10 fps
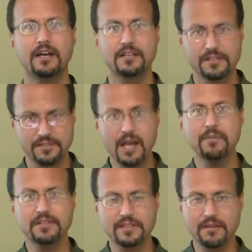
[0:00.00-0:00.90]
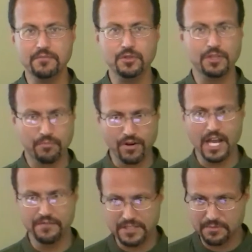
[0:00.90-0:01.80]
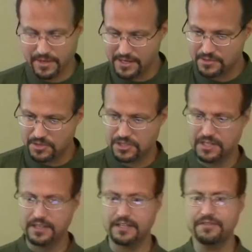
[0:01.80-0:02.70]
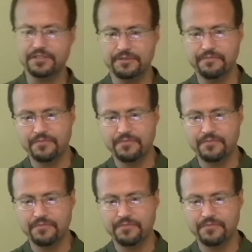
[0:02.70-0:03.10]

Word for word: summons them to the private space where she lives,